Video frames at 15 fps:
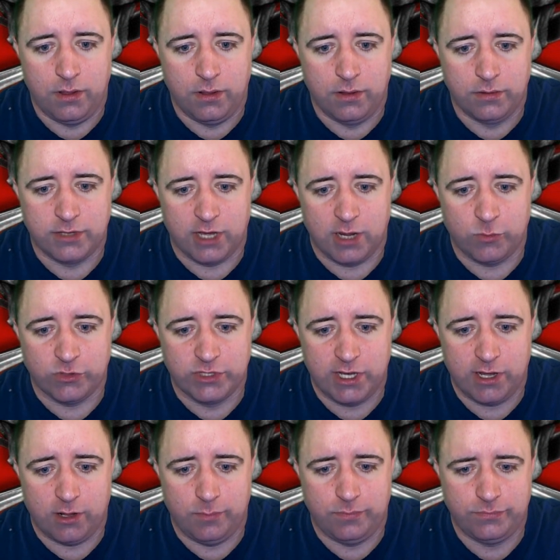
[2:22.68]
Time will
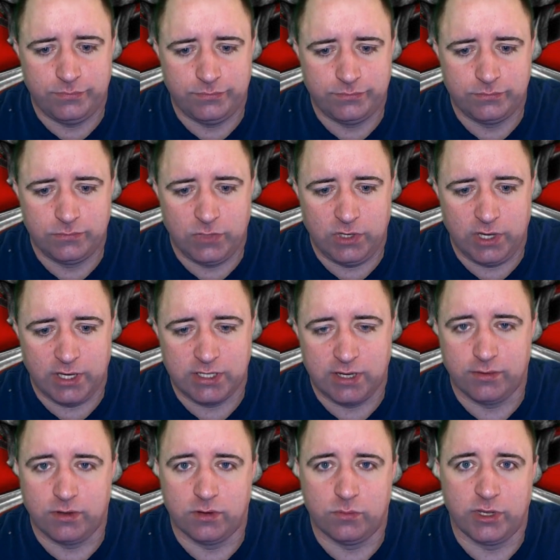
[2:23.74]
tell. You guys have a
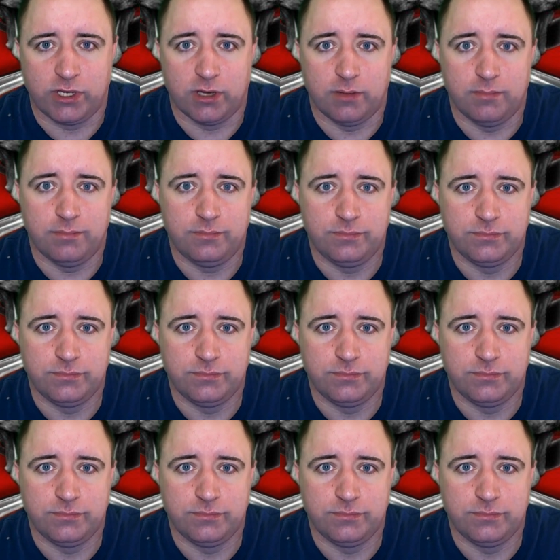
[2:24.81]
good weekend.